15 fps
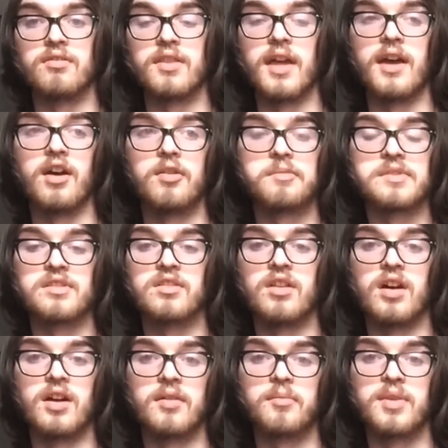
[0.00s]
that helps a
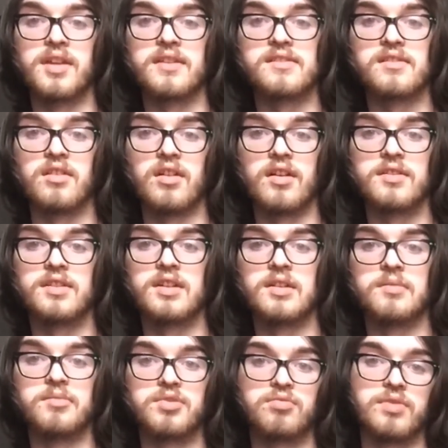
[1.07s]
lot, because a lot of
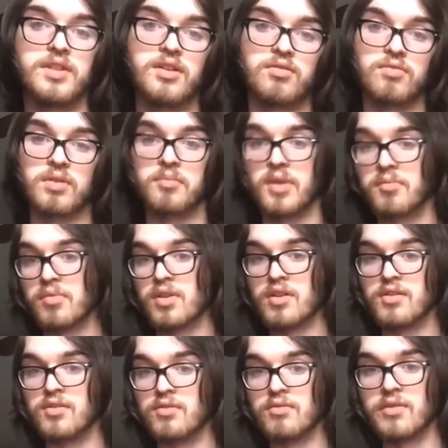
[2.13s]
times we don't remember
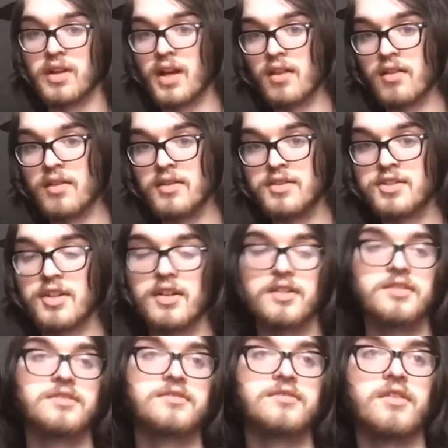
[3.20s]
to do reality
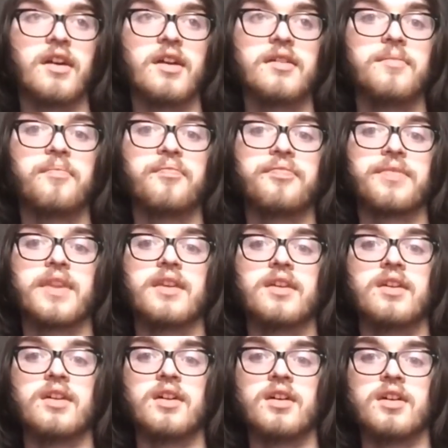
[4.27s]
checks, right?
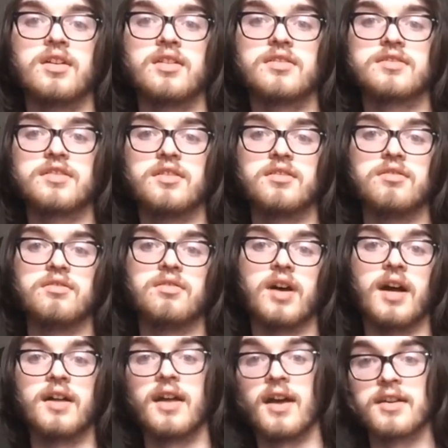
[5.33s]
So
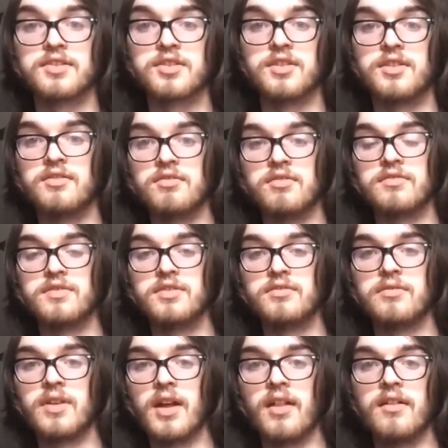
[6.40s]
I actually do a
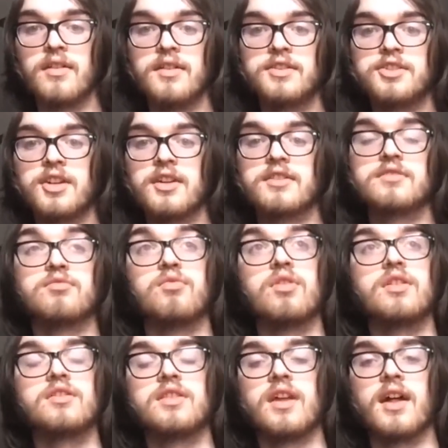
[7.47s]
few reality checks.
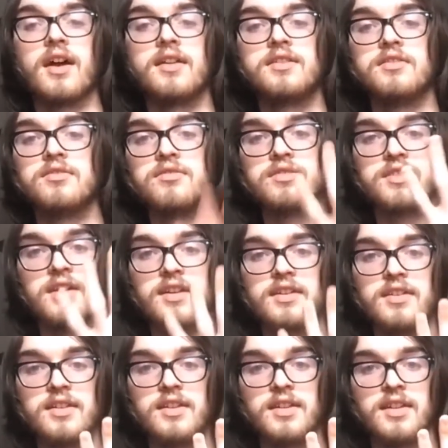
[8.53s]
One that I do is I
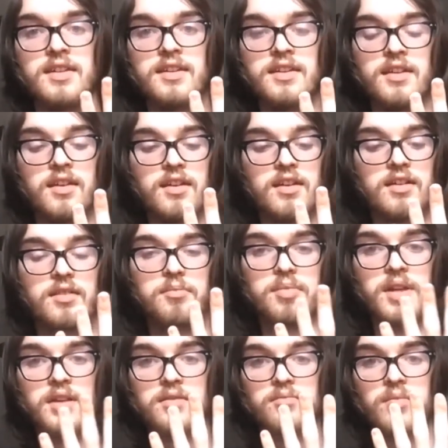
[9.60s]

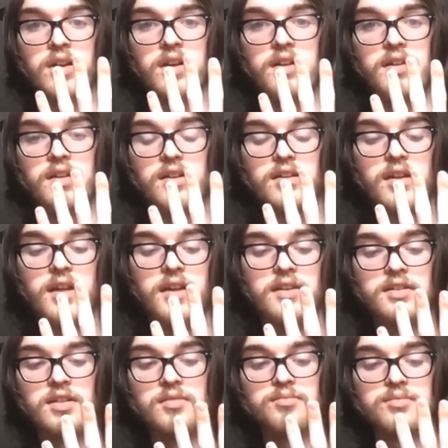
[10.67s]
pick my
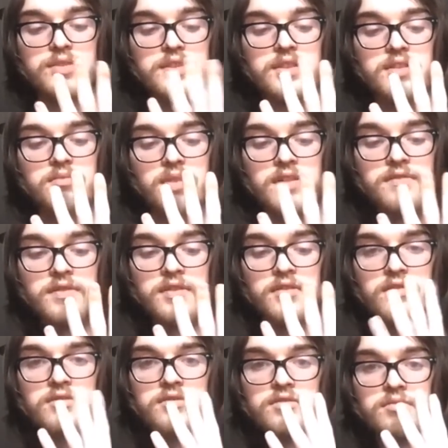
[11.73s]
hand up, stick my
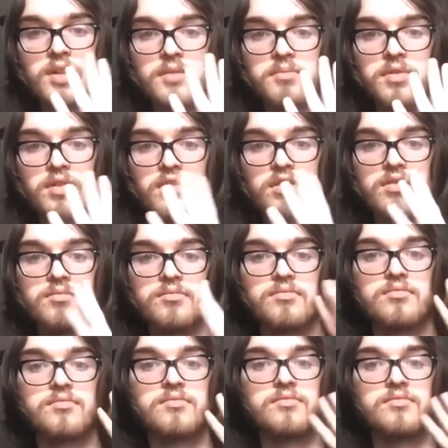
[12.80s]
finger through my palm,